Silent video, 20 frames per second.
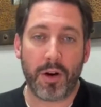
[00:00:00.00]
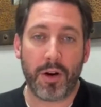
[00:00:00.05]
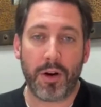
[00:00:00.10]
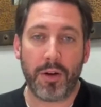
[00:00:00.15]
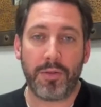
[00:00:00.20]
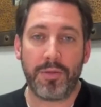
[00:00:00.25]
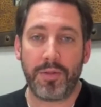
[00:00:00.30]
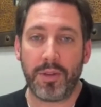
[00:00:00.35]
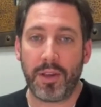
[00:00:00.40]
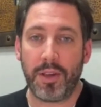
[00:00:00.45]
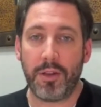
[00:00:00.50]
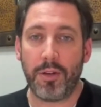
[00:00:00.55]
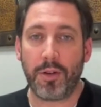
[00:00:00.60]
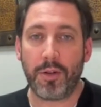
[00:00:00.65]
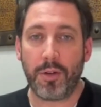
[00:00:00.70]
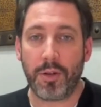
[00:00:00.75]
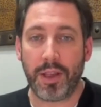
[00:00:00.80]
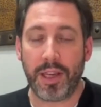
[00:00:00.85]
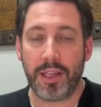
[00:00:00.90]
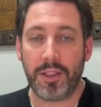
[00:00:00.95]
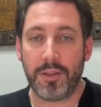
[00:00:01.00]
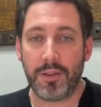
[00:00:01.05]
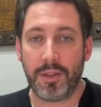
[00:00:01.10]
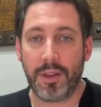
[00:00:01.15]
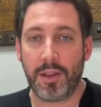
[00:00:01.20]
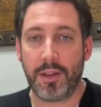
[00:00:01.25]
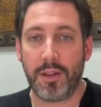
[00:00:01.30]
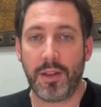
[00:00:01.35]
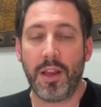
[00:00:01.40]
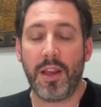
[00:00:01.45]
of
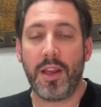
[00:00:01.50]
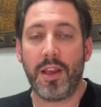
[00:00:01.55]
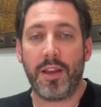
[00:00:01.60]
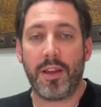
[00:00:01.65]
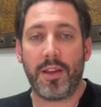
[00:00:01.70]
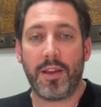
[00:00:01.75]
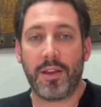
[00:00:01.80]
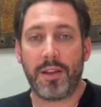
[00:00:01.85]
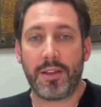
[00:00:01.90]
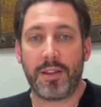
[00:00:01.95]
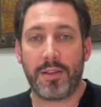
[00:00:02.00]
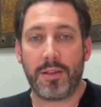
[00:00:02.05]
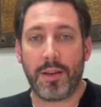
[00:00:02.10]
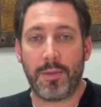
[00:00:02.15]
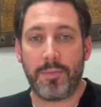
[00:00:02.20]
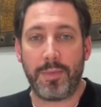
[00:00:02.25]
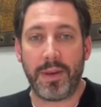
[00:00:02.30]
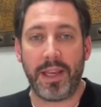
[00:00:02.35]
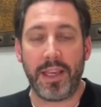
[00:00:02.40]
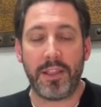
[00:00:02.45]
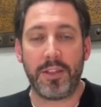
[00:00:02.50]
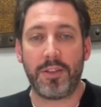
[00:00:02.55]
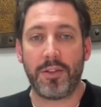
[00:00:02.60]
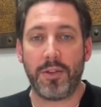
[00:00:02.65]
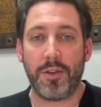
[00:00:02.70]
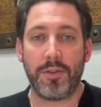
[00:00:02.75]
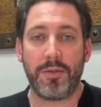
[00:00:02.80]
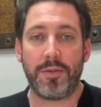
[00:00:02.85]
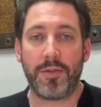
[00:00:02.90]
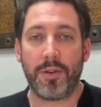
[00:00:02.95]
inoculation and a piece
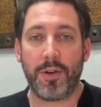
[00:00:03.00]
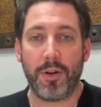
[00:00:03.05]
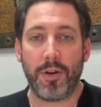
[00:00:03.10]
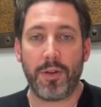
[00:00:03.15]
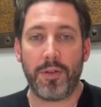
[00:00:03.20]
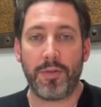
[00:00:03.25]
of